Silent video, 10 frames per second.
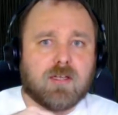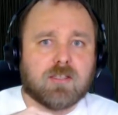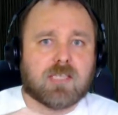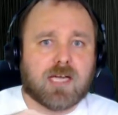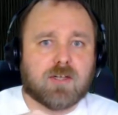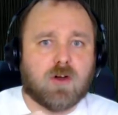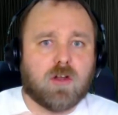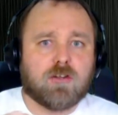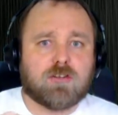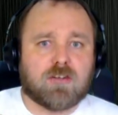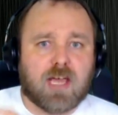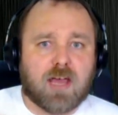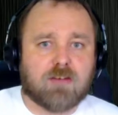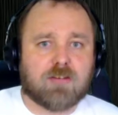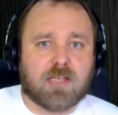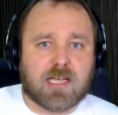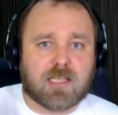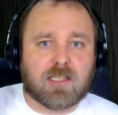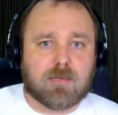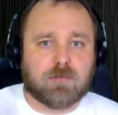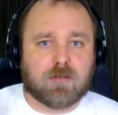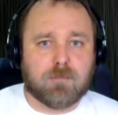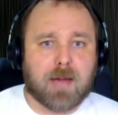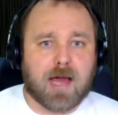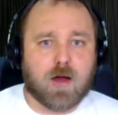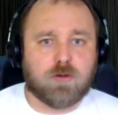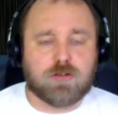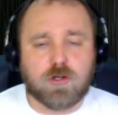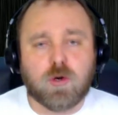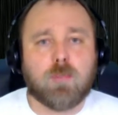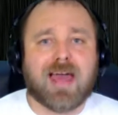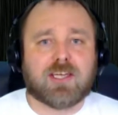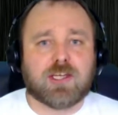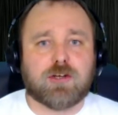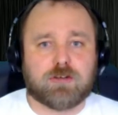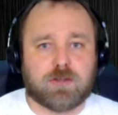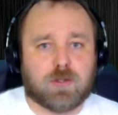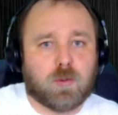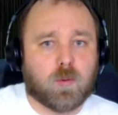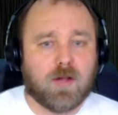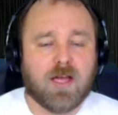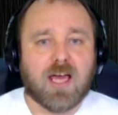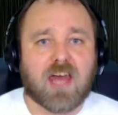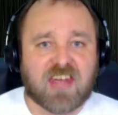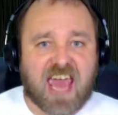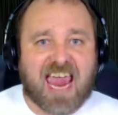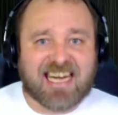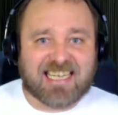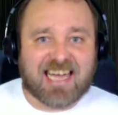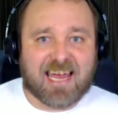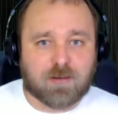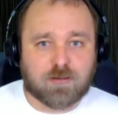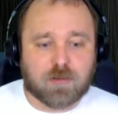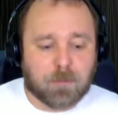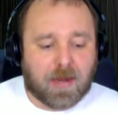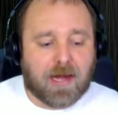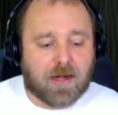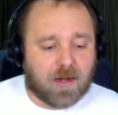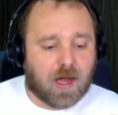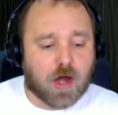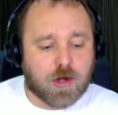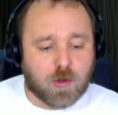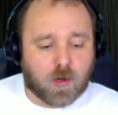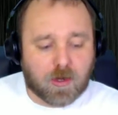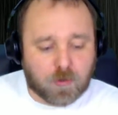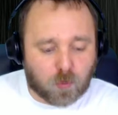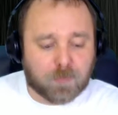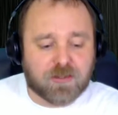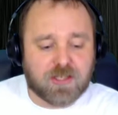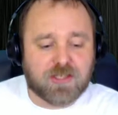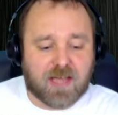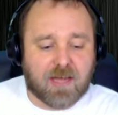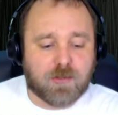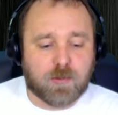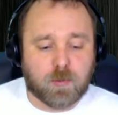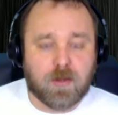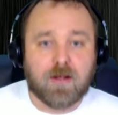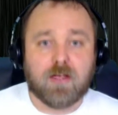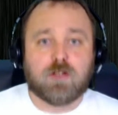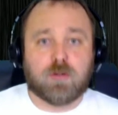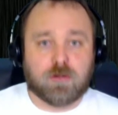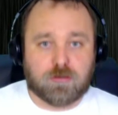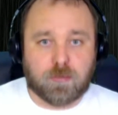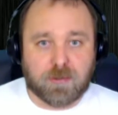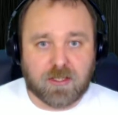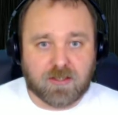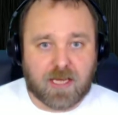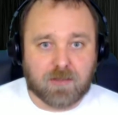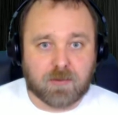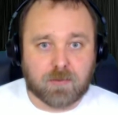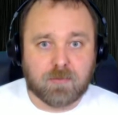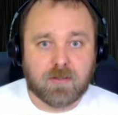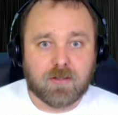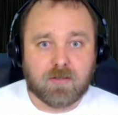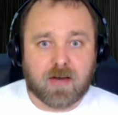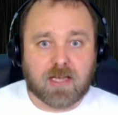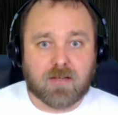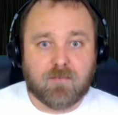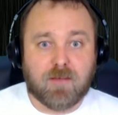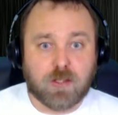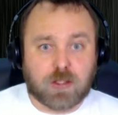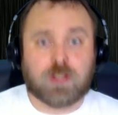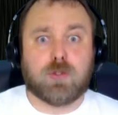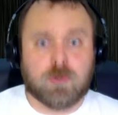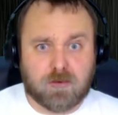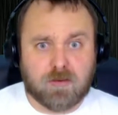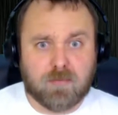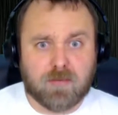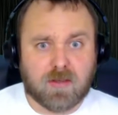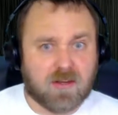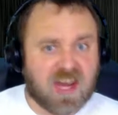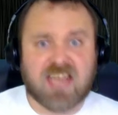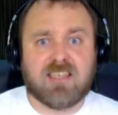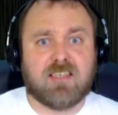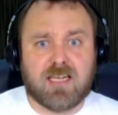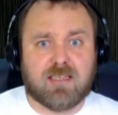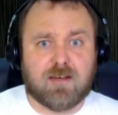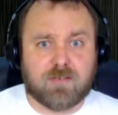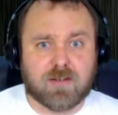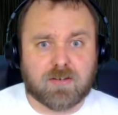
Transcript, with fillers: the technology isn't like leaps and bounds. You go back years ago and the NES, compare a normal Nintendo to a Super Nintendo, right? Huge. Night and day difference.